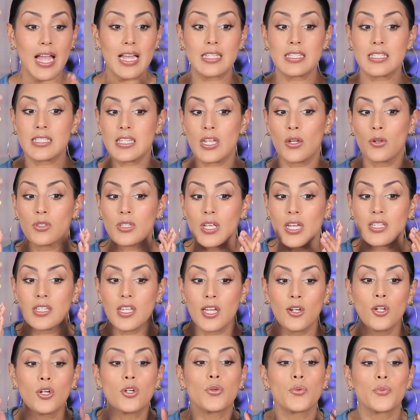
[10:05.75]
I still think
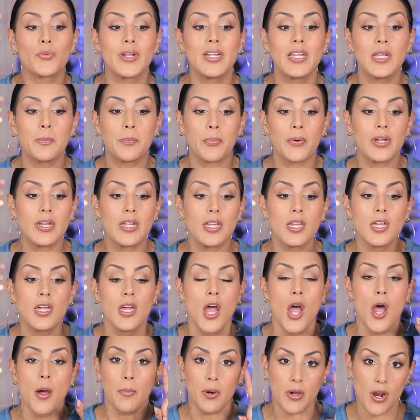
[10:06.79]
they look really pretty,
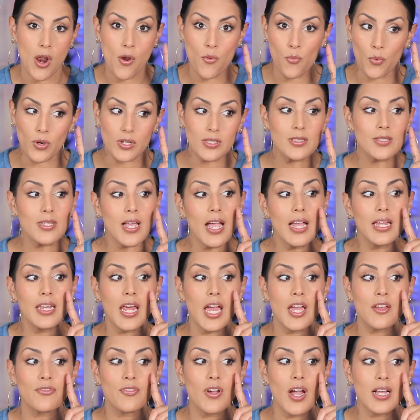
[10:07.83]
but on one side,
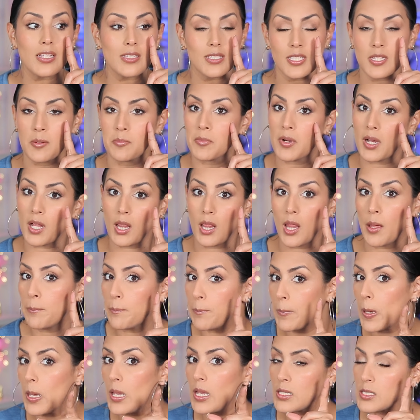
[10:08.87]
I've got some
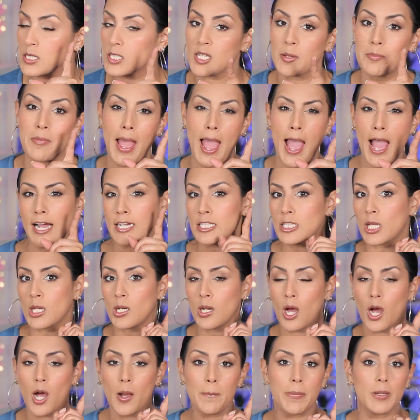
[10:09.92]
clumping and some
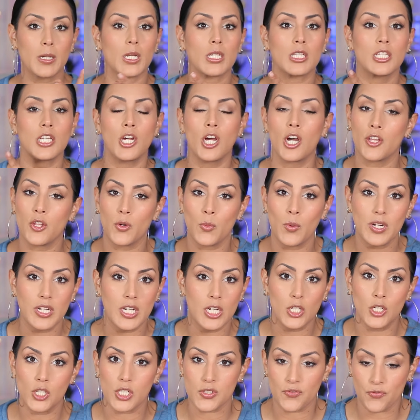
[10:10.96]
acting up, and on the other one,
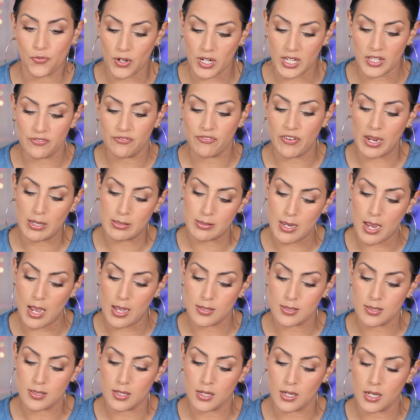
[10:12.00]
it looks freaking
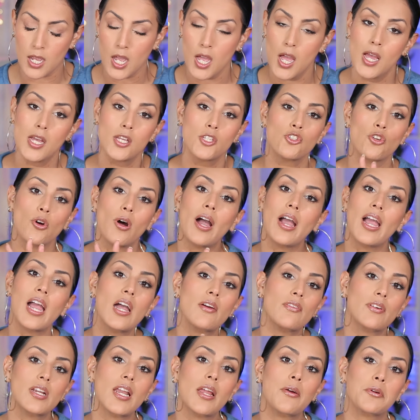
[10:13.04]
fantastic. So I
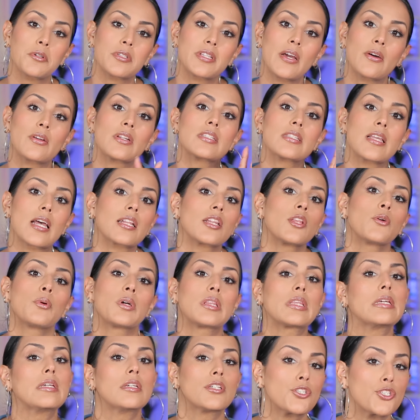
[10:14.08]
haven't narrowed down exactly
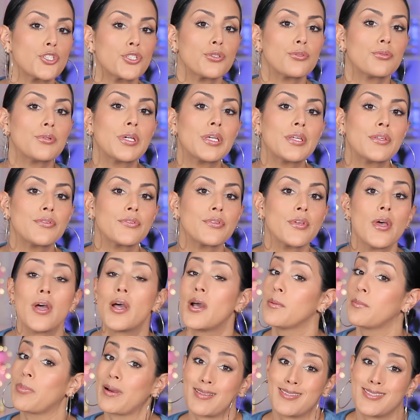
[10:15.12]
what the issue is,
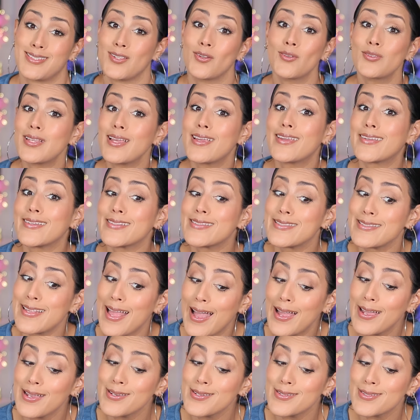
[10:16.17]
but I still think it's
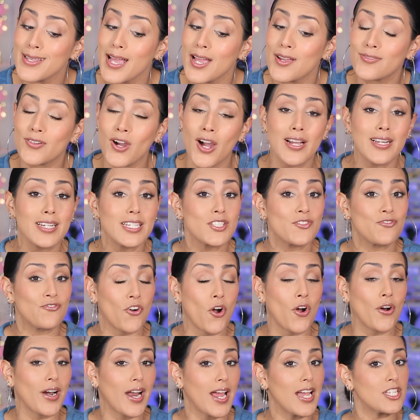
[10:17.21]
nice. I've gotten as
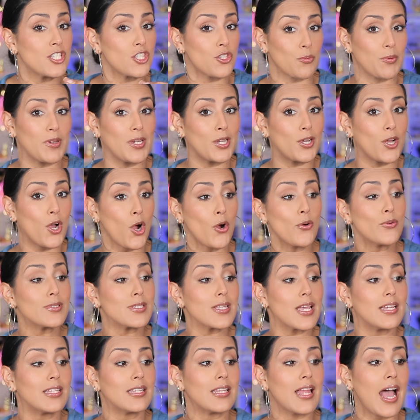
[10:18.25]
far as three coats,
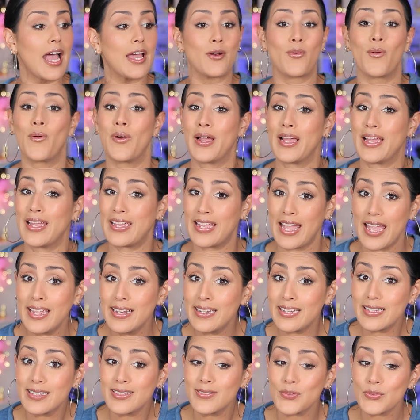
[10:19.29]
and I don't
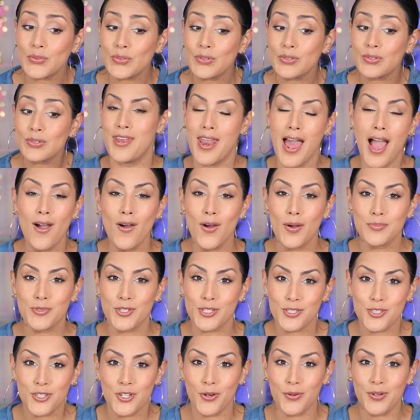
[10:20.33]
hate it now I'm
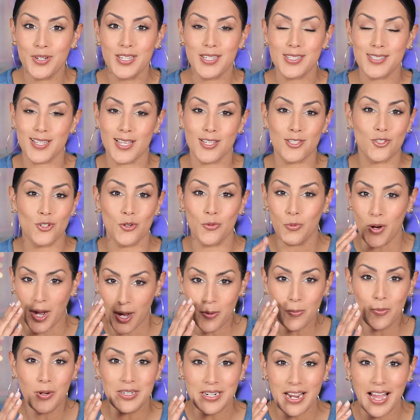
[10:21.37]
just curious as to
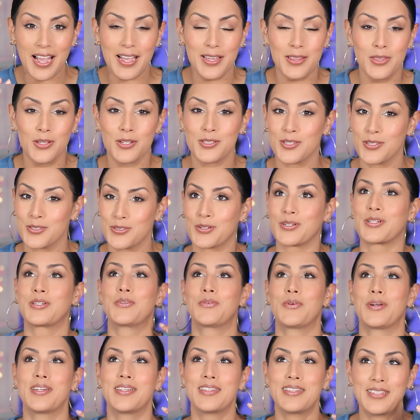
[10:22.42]
why one eye looks a
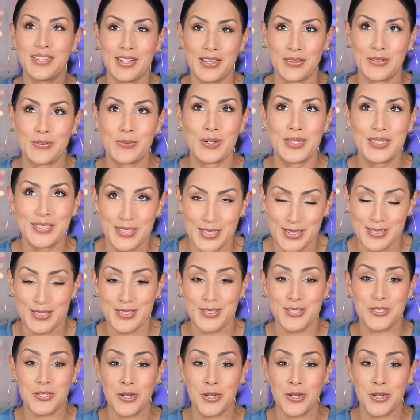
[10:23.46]
certain way and the other one doesn't.